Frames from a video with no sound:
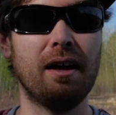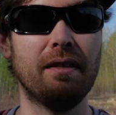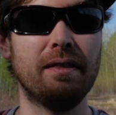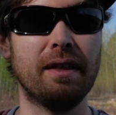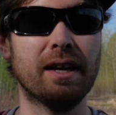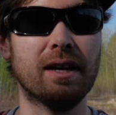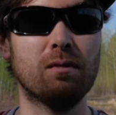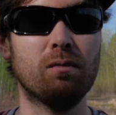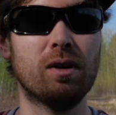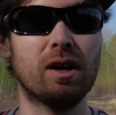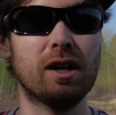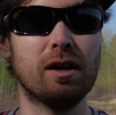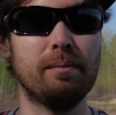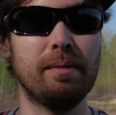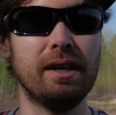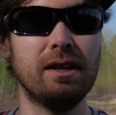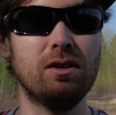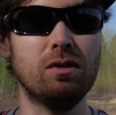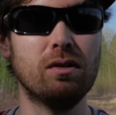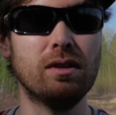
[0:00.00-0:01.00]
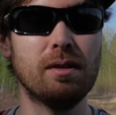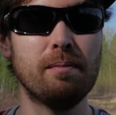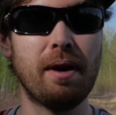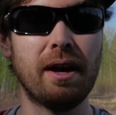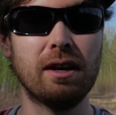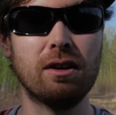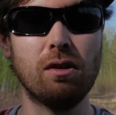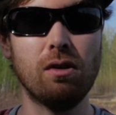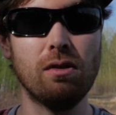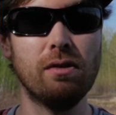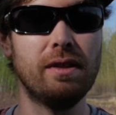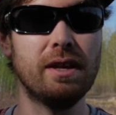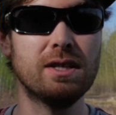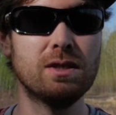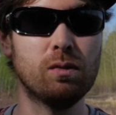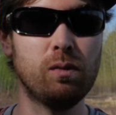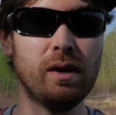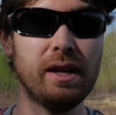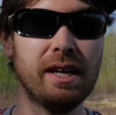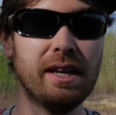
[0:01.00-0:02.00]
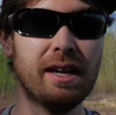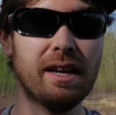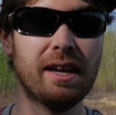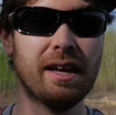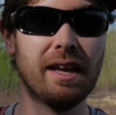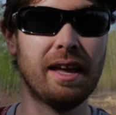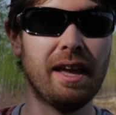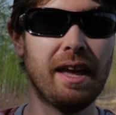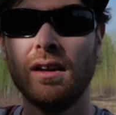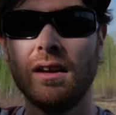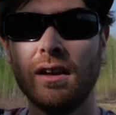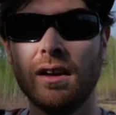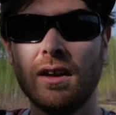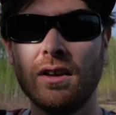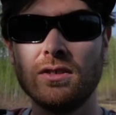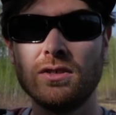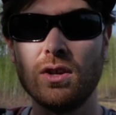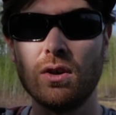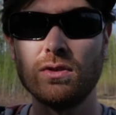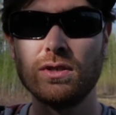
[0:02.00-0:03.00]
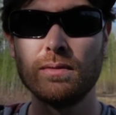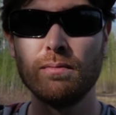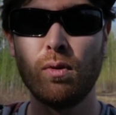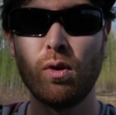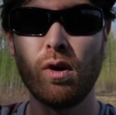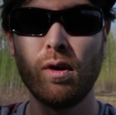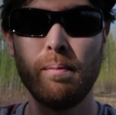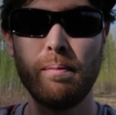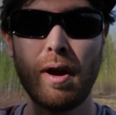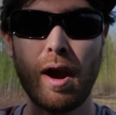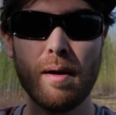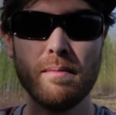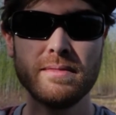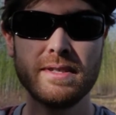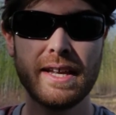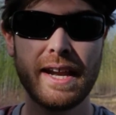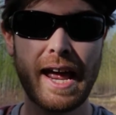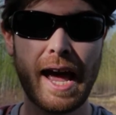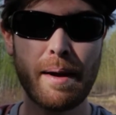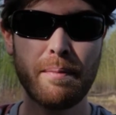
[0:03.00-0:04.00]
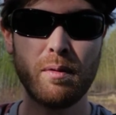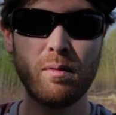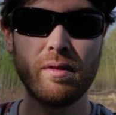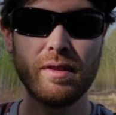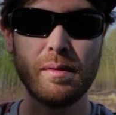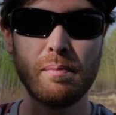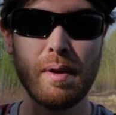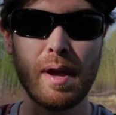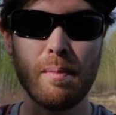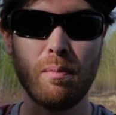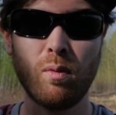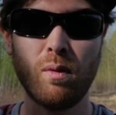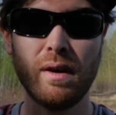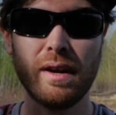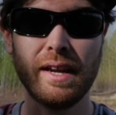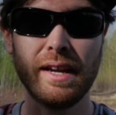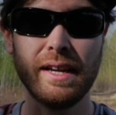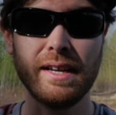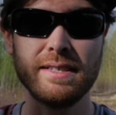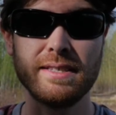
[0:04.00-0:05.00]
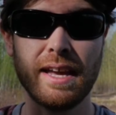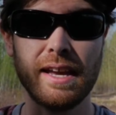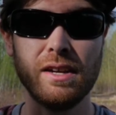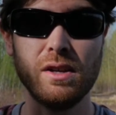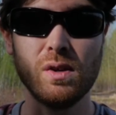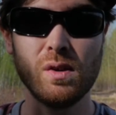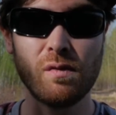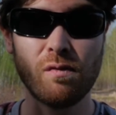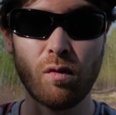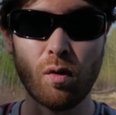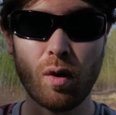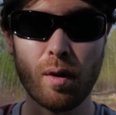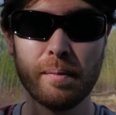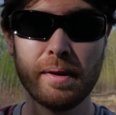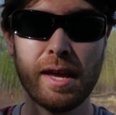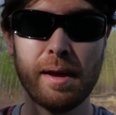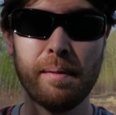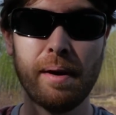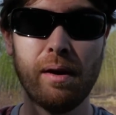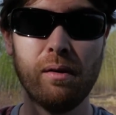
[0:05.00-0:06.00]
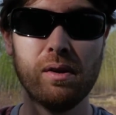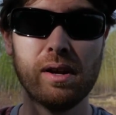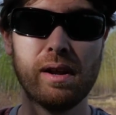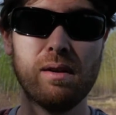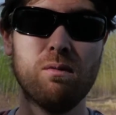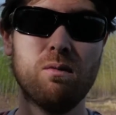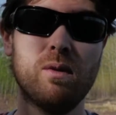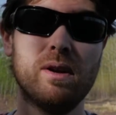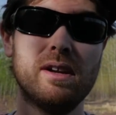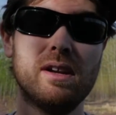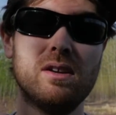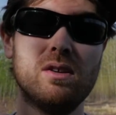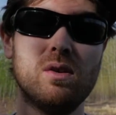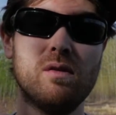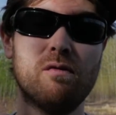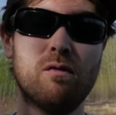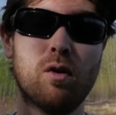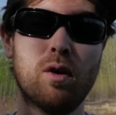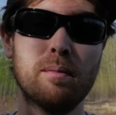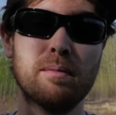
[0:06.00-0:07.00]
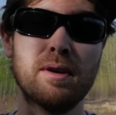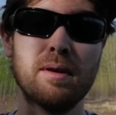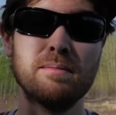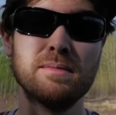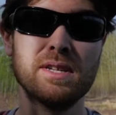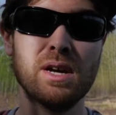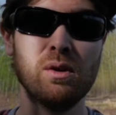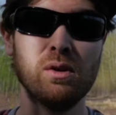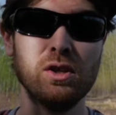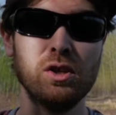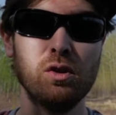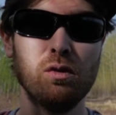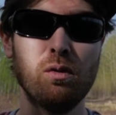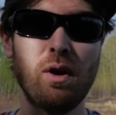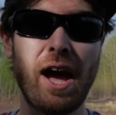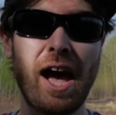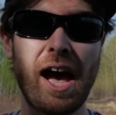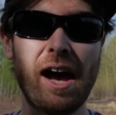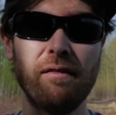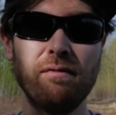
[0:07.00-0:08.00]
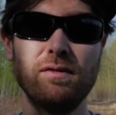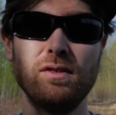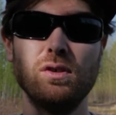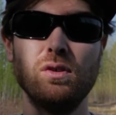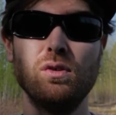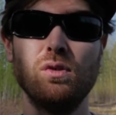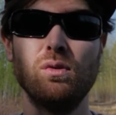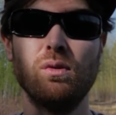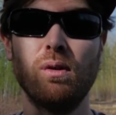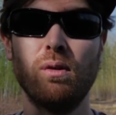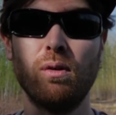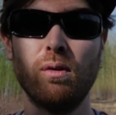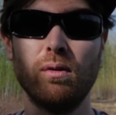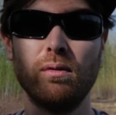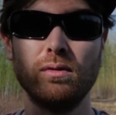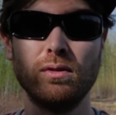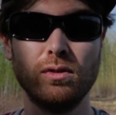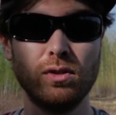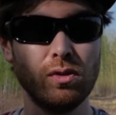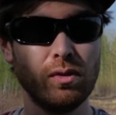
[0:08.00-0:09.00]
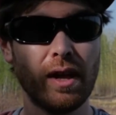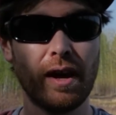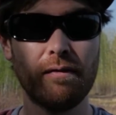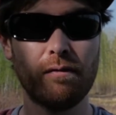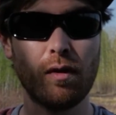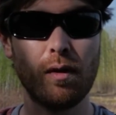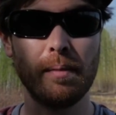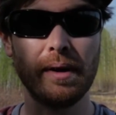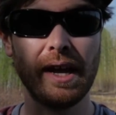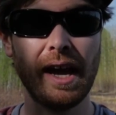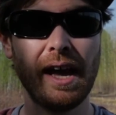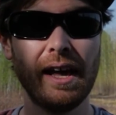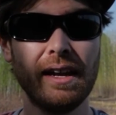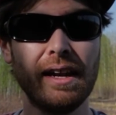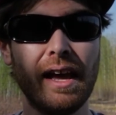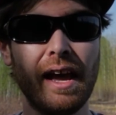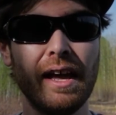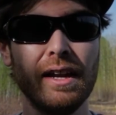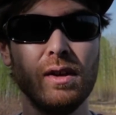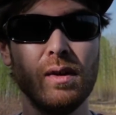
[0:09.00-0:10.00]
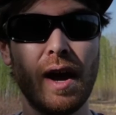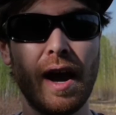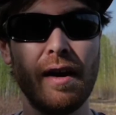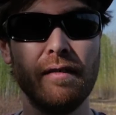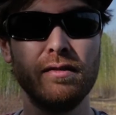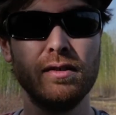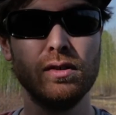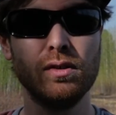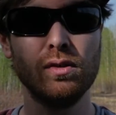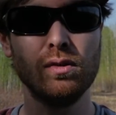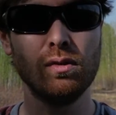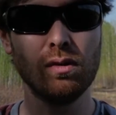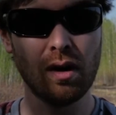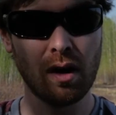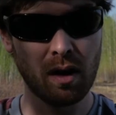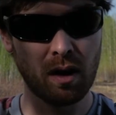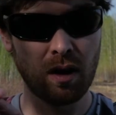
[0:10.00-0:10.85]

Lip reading: Thinking we're going to be doing the medical this week. So some more problems that happen with the paperwork is a new form came out, and when a new form comes out, you have to do that form again, and you have to